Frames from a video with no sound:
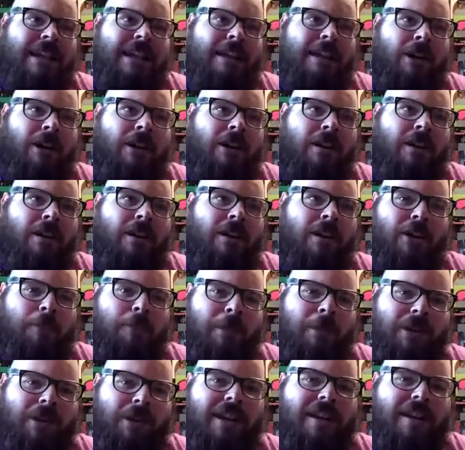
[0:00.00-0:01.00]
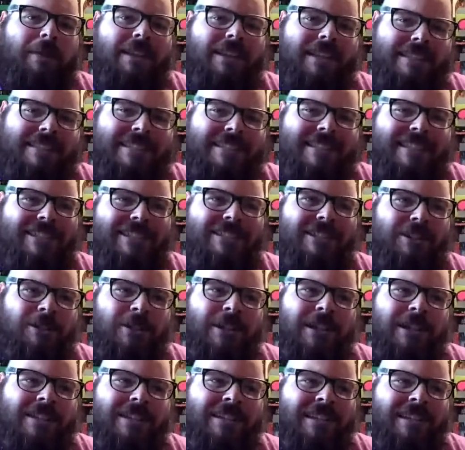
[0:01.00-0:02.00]
It just came out on audiobook, and I've
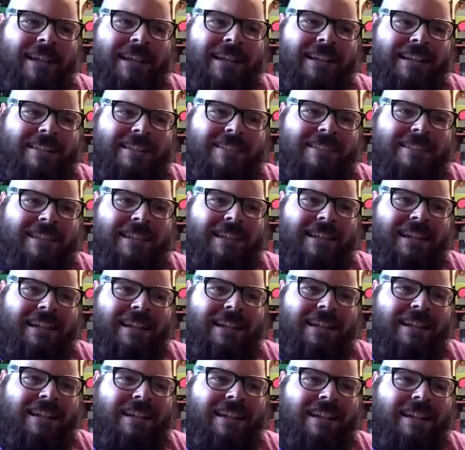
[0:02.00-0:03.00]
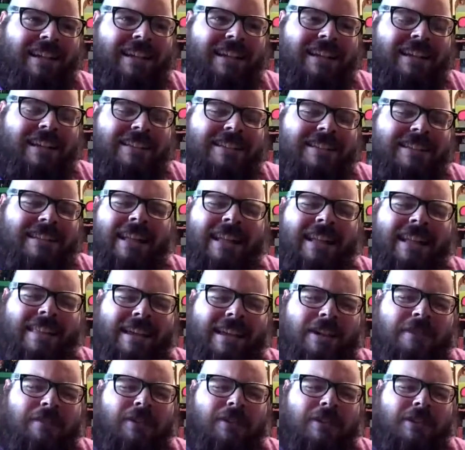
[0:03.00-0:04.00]
been listening to it. Like, it's a
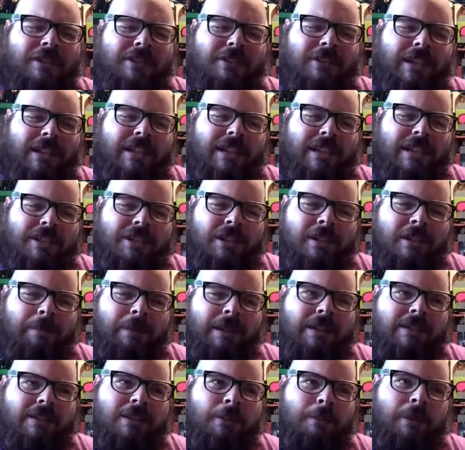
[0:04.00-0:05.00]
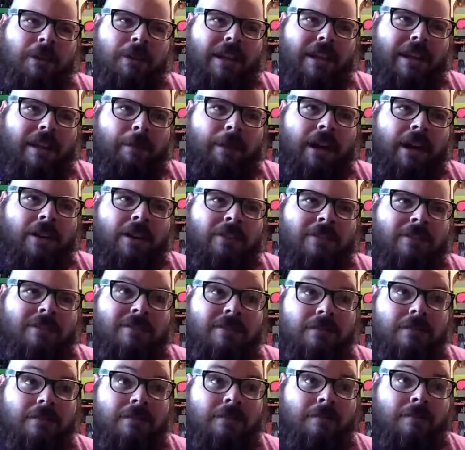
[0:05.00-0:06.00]
10th anniversary edition because the
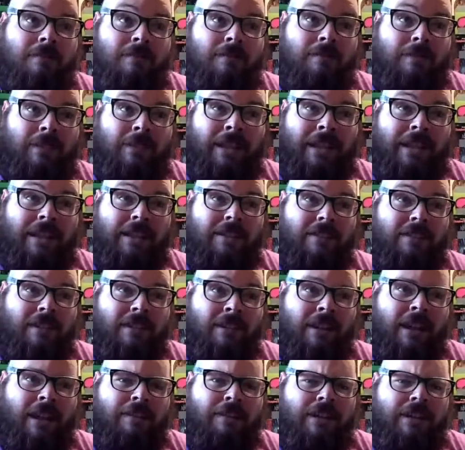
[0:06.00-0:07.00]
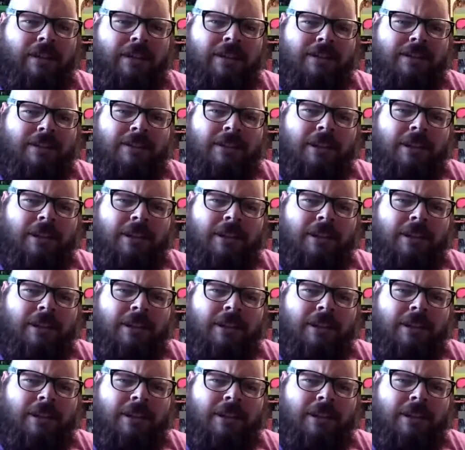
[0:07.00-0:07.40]
book came out like